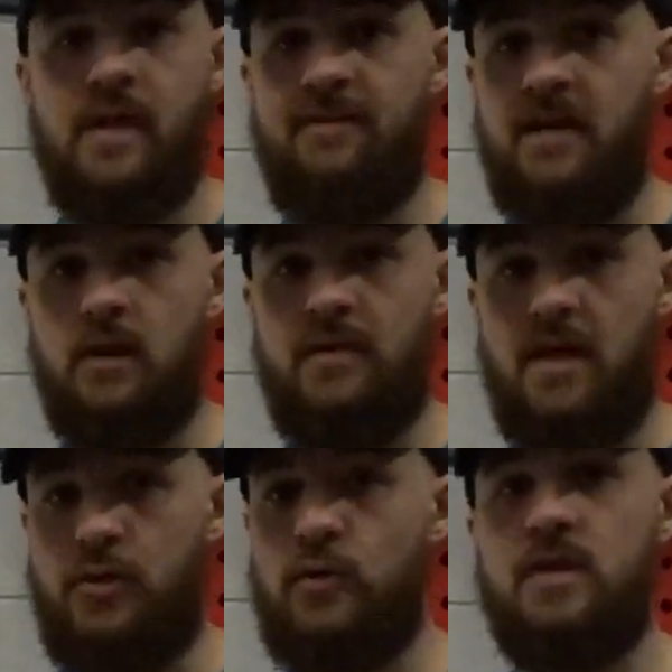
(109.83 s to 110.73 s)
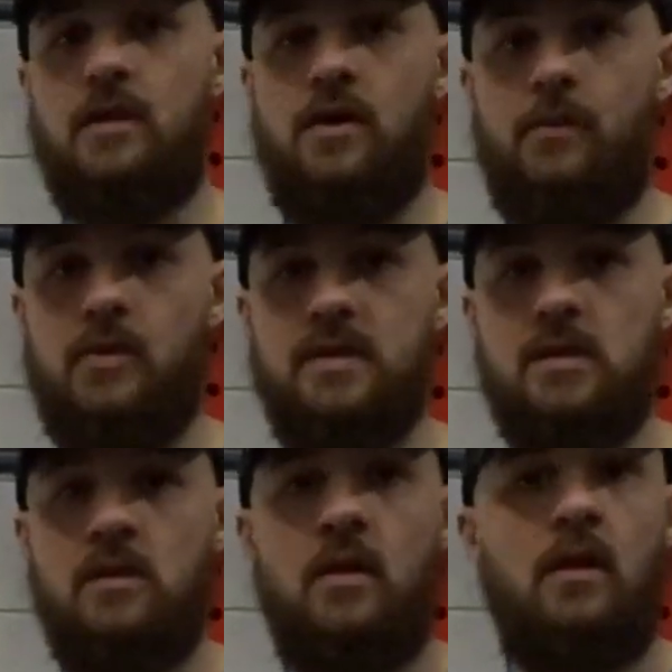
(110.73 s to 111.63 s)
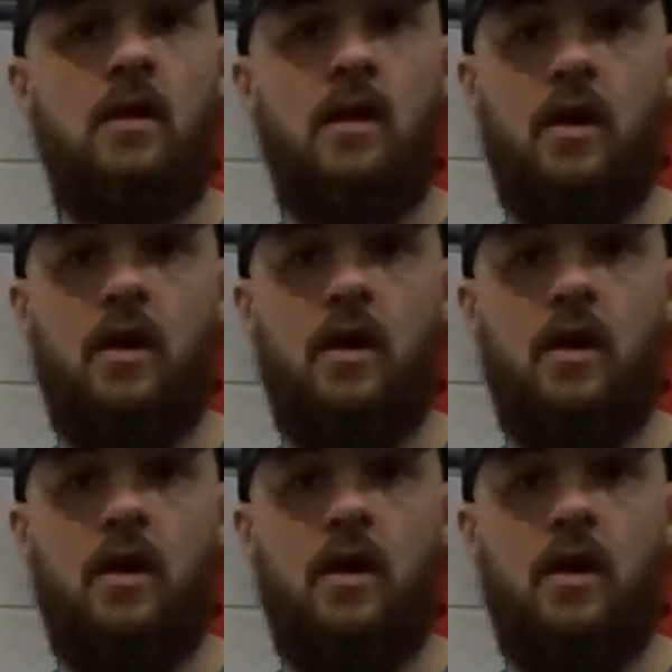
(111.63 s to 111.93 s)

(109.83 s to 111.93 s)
they figured that those are the numbers.